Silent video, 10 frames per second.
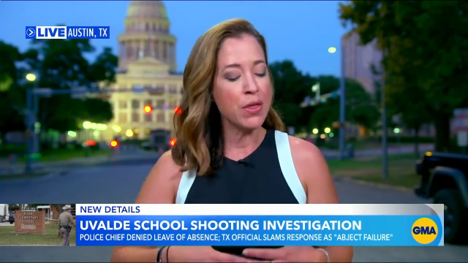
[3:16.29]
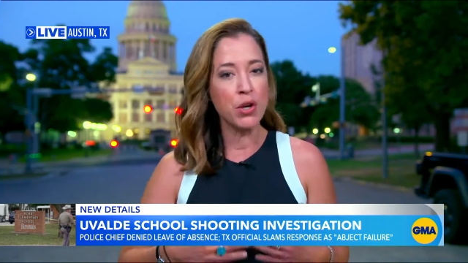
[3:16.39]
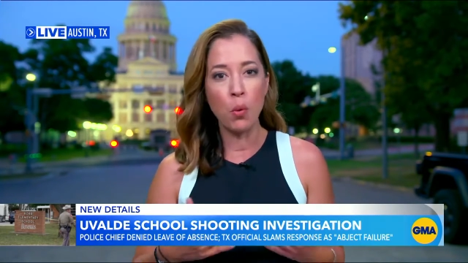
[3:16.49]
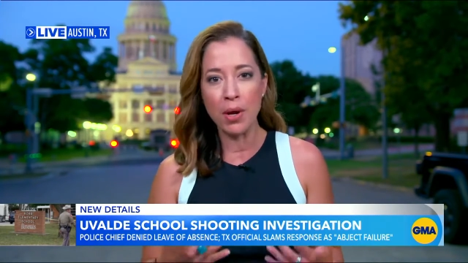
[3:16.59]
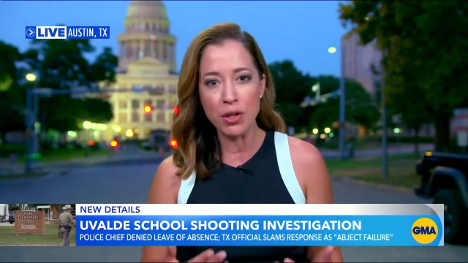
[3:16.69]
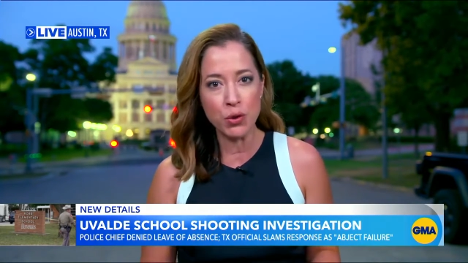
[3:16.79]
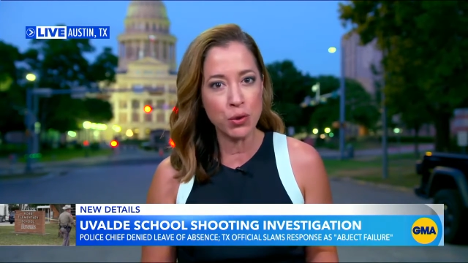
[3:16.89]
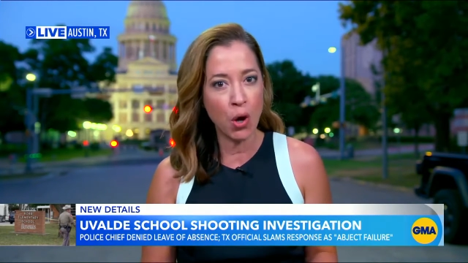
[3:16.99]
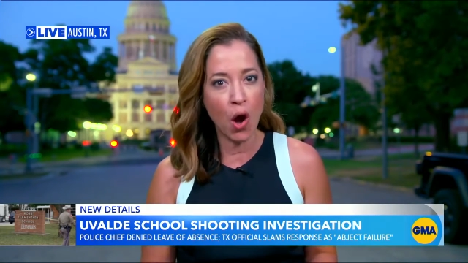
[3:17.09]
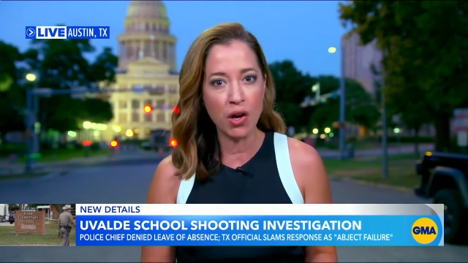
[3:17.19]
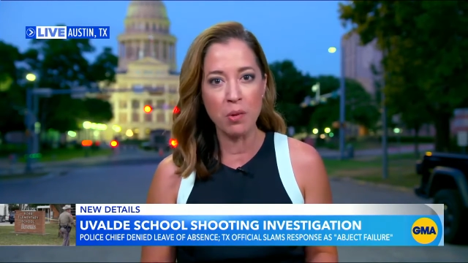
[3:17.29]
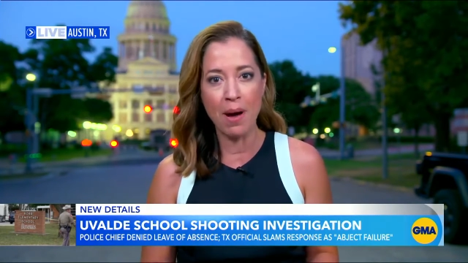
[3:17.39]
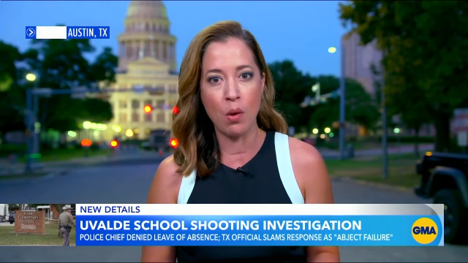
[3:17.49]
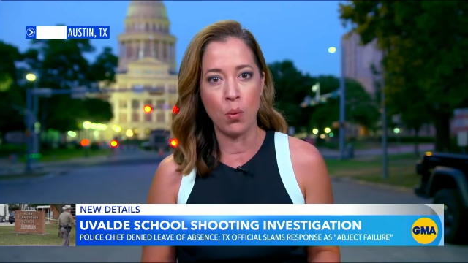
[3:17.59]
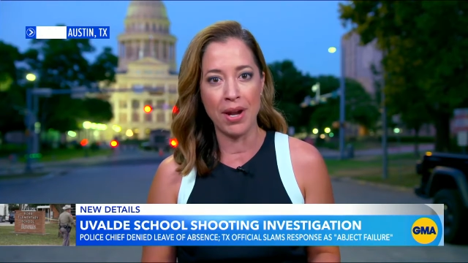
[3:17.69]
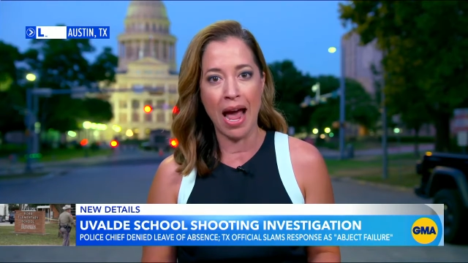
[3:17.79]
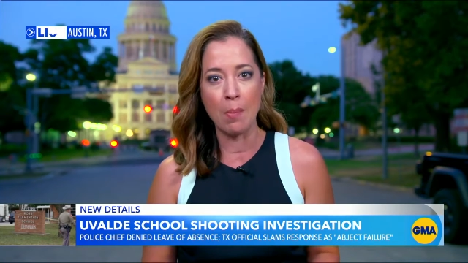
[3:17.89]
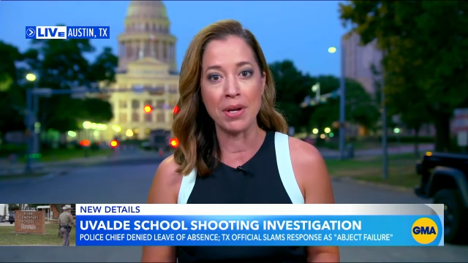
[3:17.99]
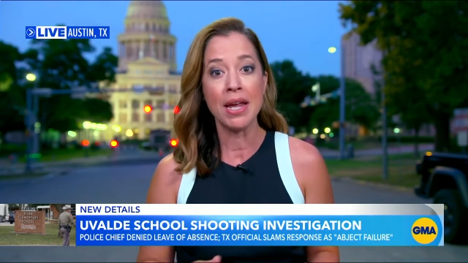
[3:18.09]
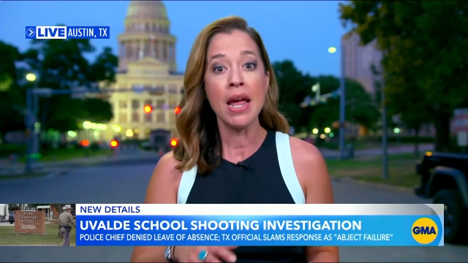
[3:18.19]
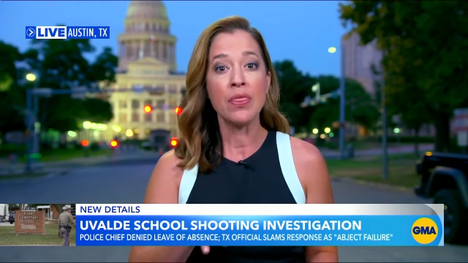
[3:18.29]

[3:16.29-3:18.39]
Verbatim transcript: They don't want to just talk about what happened.